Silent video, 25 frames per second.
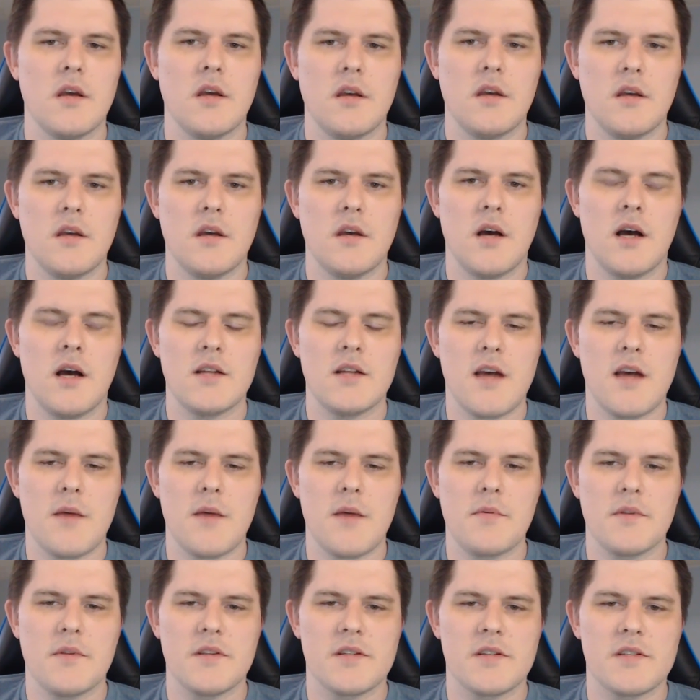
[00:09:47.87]
on top
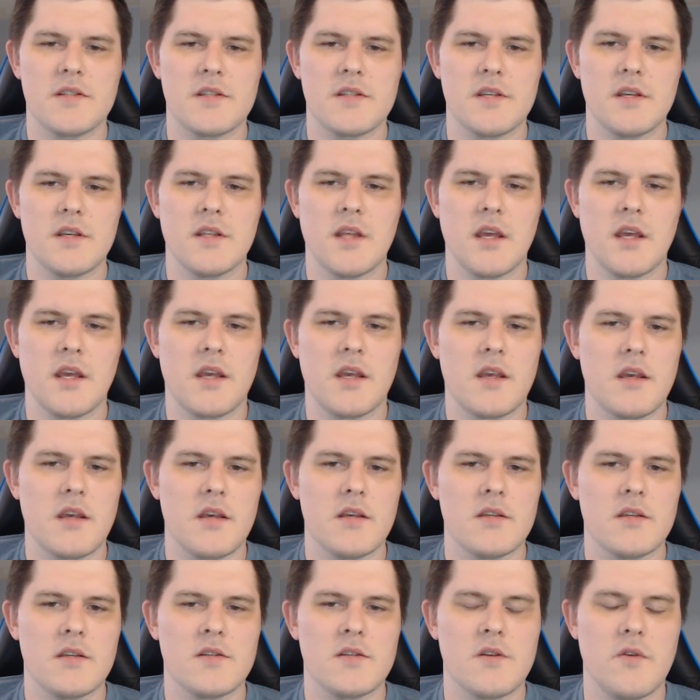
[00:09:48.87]
of this, like,
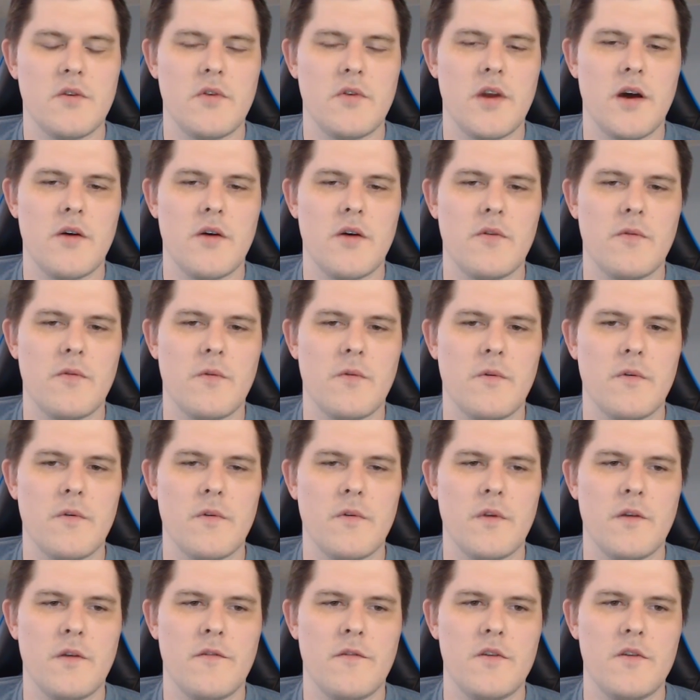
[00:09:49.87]
so now
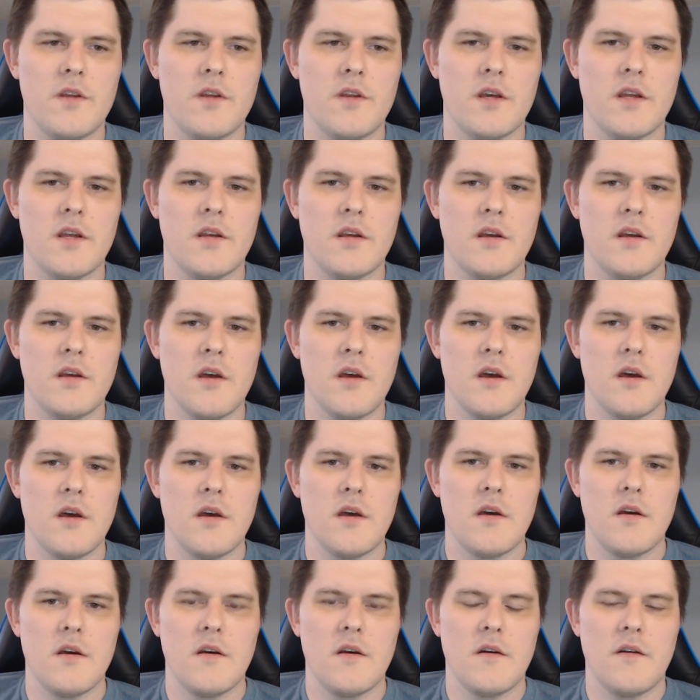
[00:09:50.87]
if you did
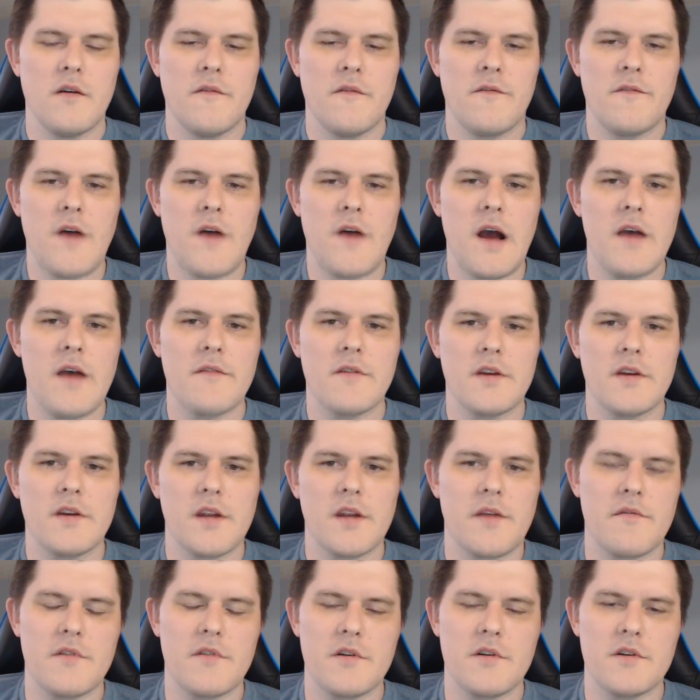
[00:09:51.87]
5 on
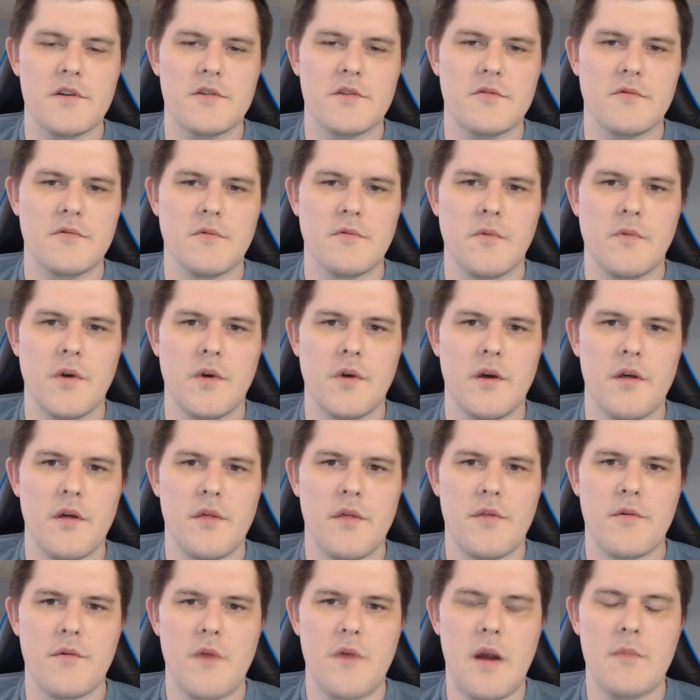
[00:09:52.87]
average with
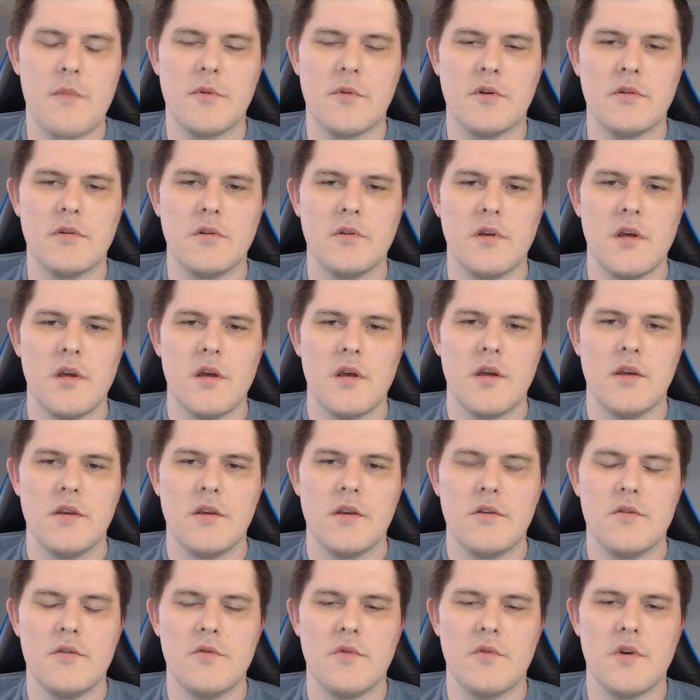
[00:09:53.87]
Thrommel, you
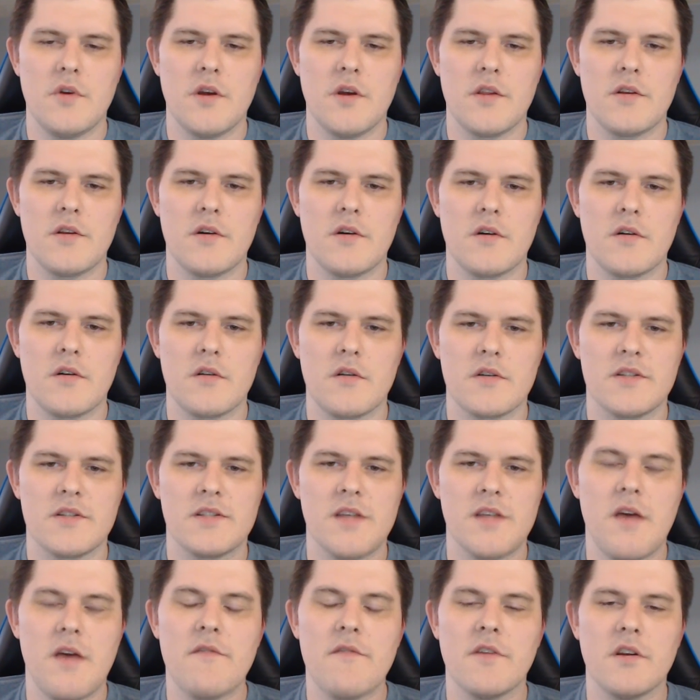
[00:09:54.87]
do another
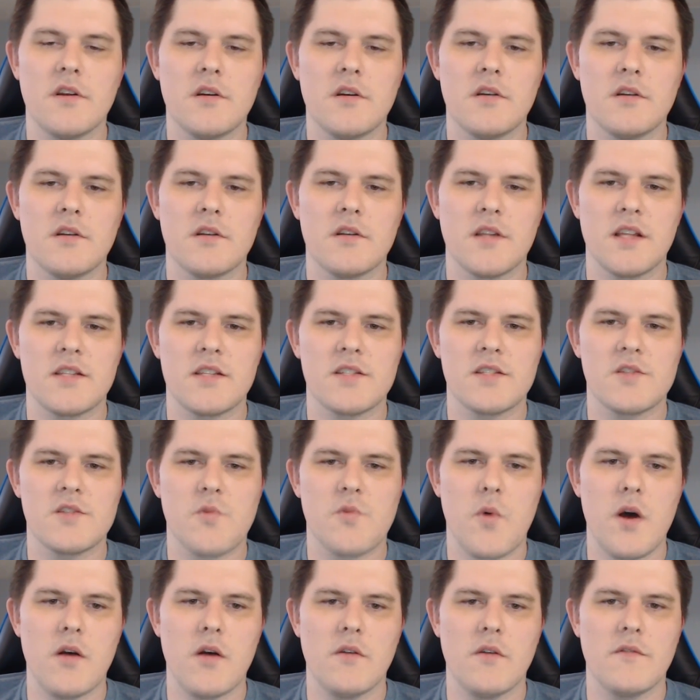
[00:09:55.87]
7, that's
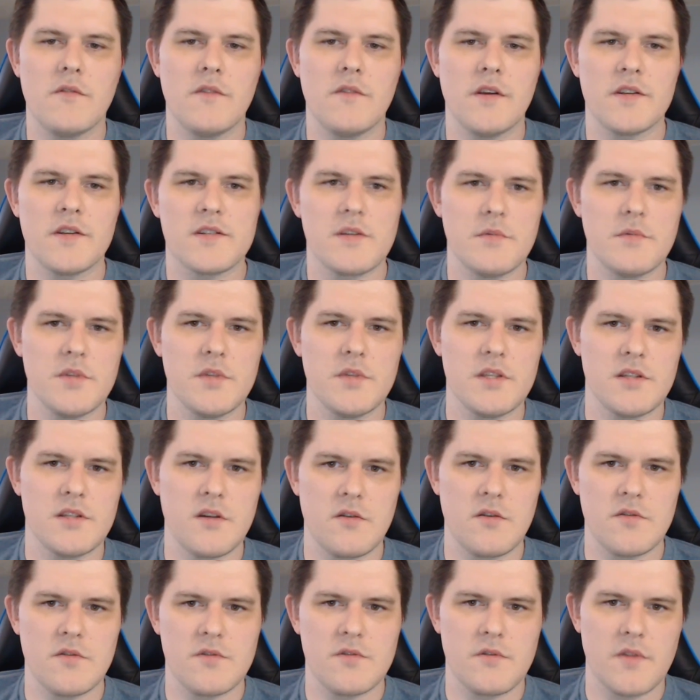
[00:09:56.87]
12, and some of these
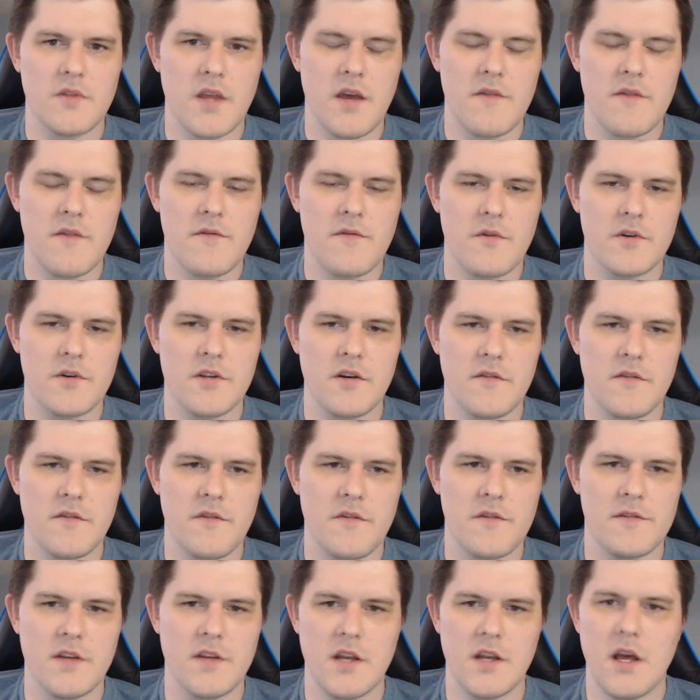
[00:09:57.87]
heroes only have 14 or
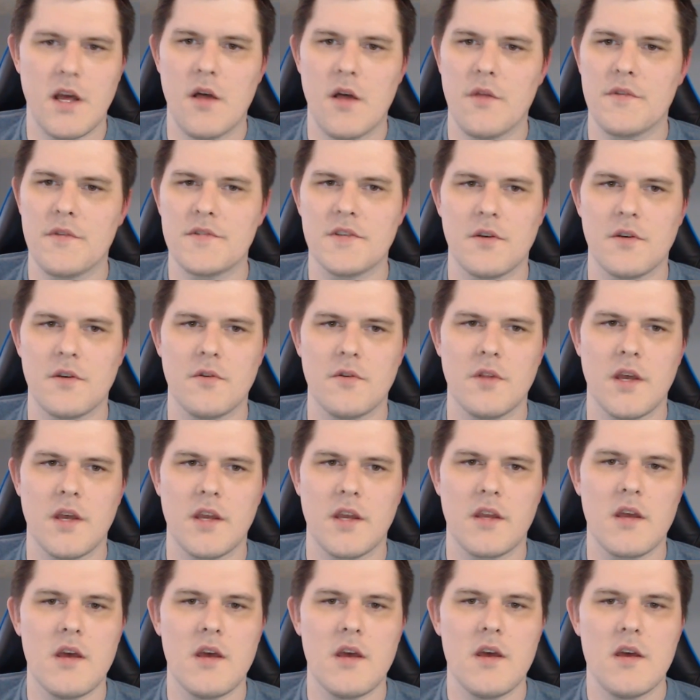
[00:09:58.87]
15 health, so like
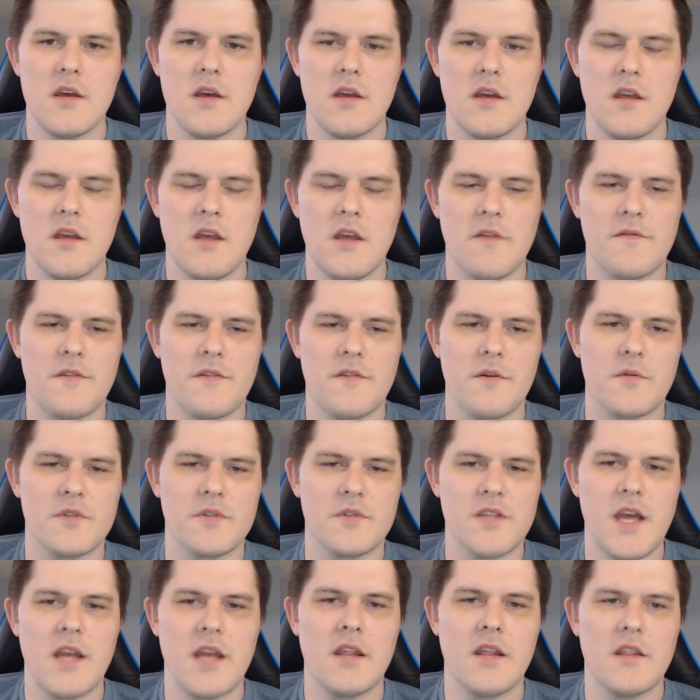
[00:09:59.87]
if there was
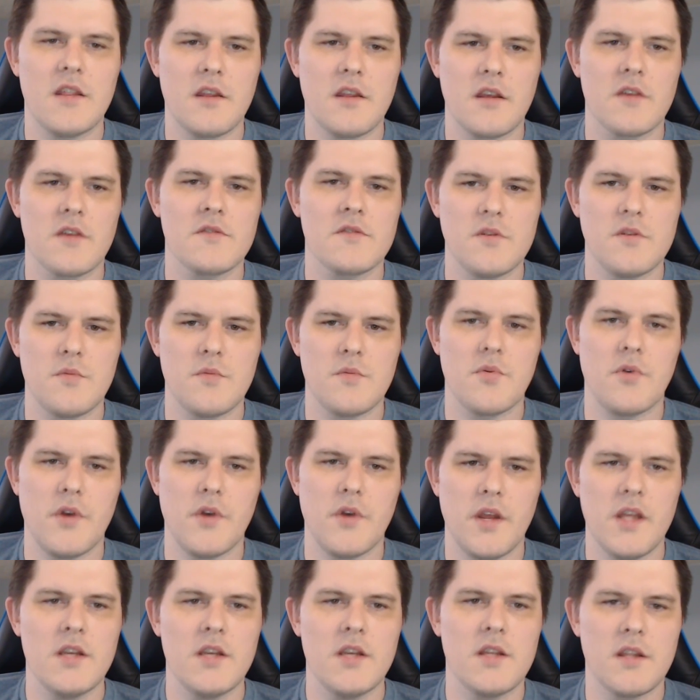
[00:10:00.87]
anything else you put
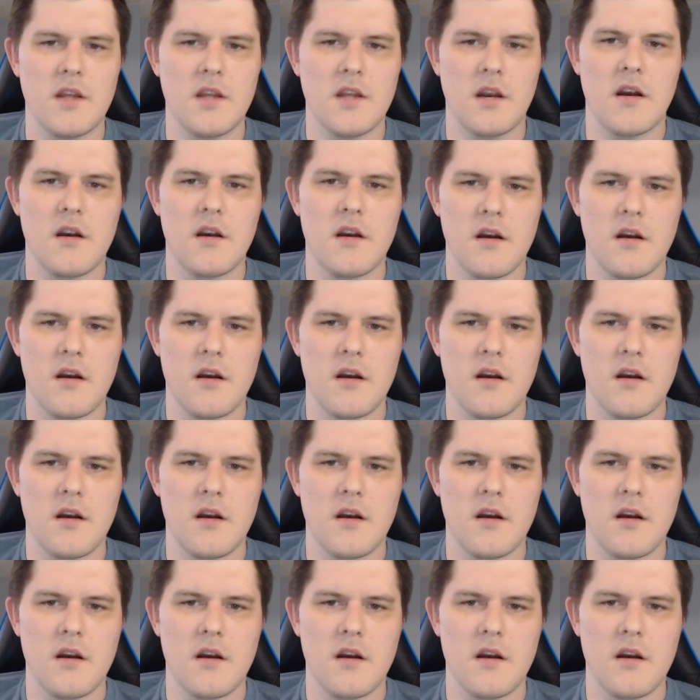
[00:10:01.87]
into there,